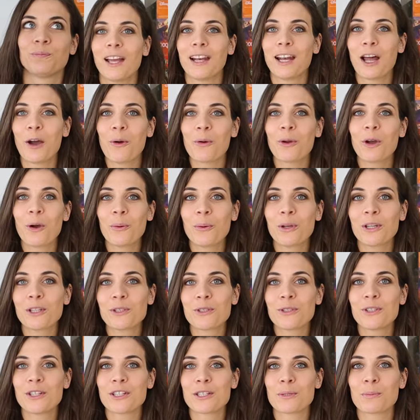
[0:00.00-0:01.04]
And now going
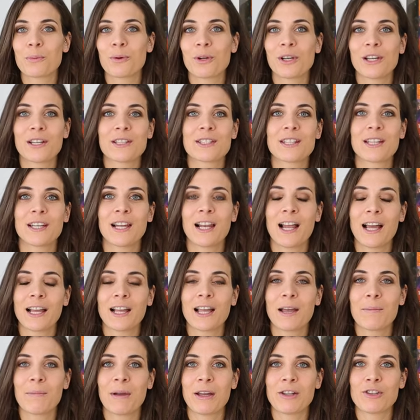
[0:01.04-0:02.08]
to the spoilers, and like
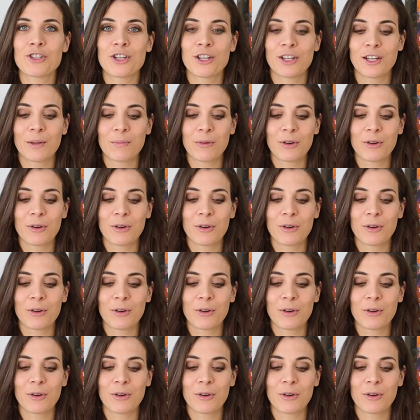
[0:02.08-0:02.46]
I mentioned,